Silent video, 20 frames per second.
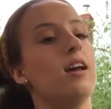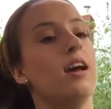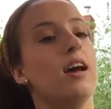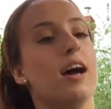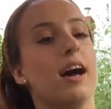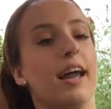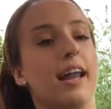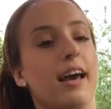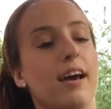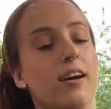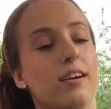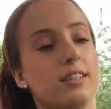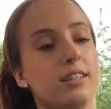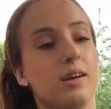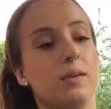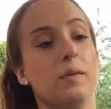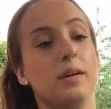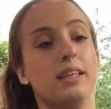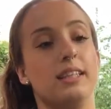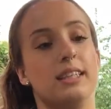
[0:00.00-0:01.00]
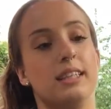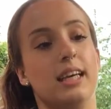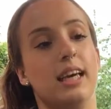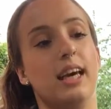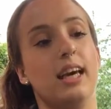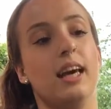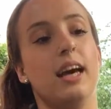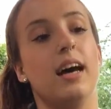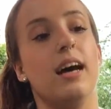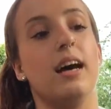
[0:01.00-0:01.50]
And I also want to
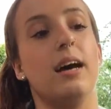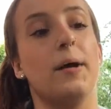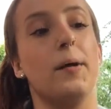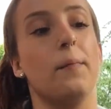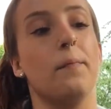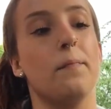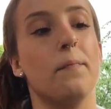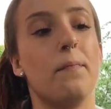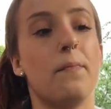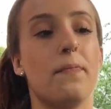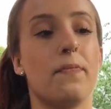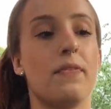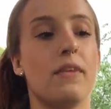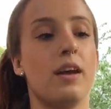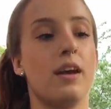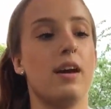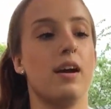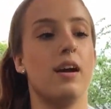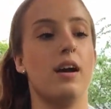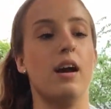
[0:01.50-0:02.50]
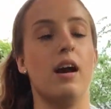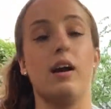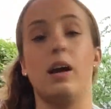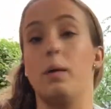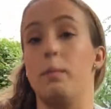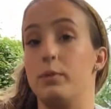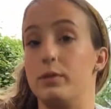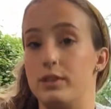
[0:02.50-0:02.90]
sing um, a couple